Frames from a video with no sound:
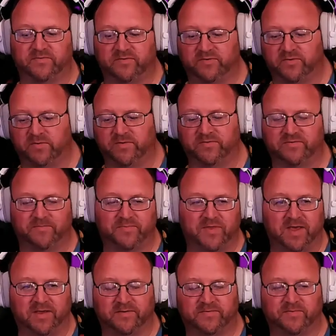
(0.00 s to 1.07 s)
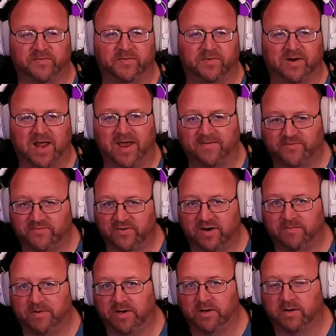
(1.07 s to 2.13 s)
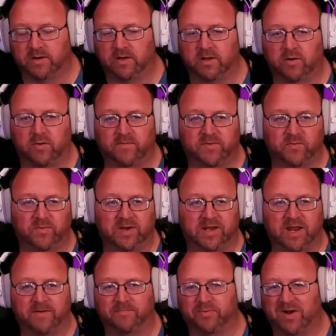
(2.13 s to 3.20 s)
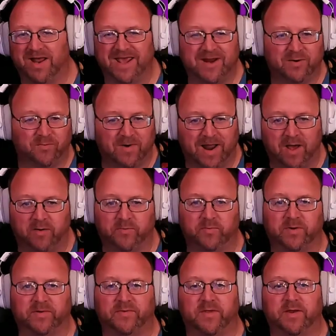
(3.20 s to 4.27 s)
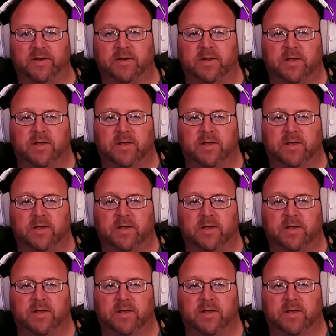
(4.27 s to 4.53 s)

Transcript: doing some things for live streaming over the weekend, playing around with it.